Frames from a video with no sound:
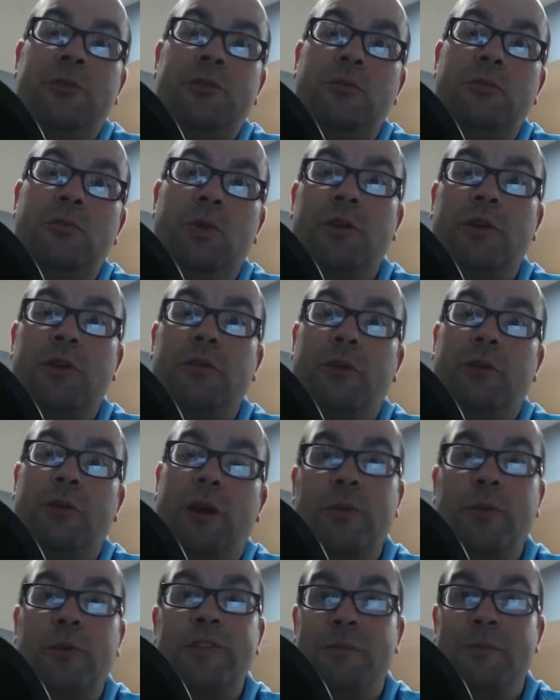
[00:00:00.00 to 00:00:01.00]
work
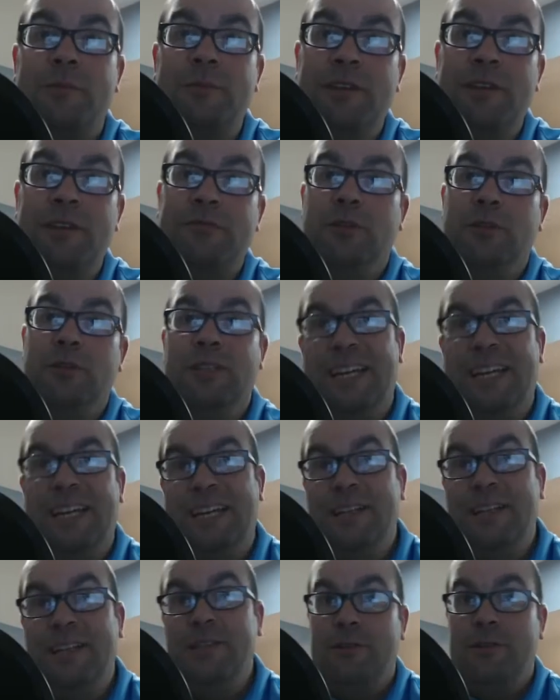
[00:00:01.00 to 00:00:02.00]
around with some different
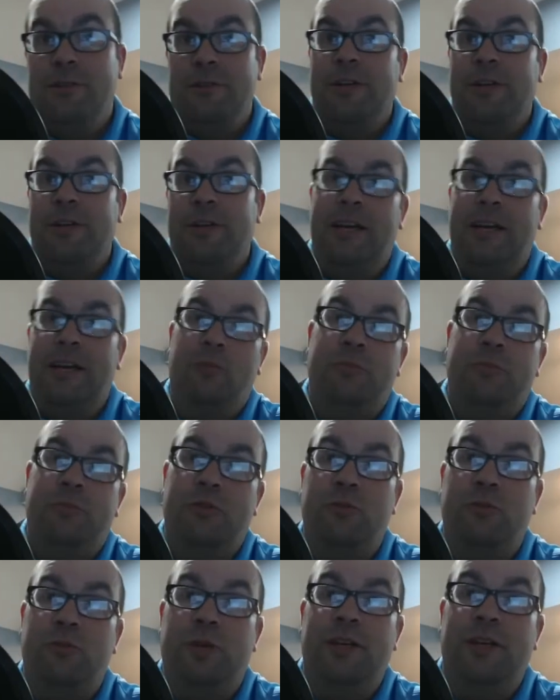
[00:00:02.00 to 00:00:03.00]
lands that are going to help
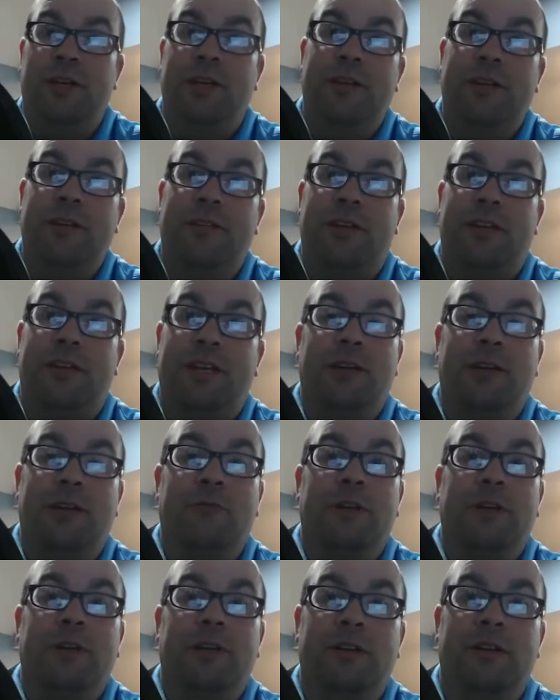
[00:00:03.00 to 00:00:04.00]
you with
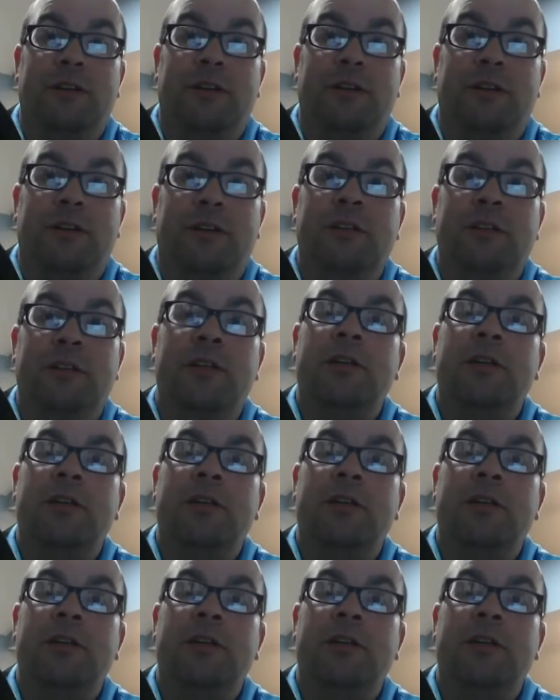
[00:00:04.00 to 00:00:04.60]
getting rid of,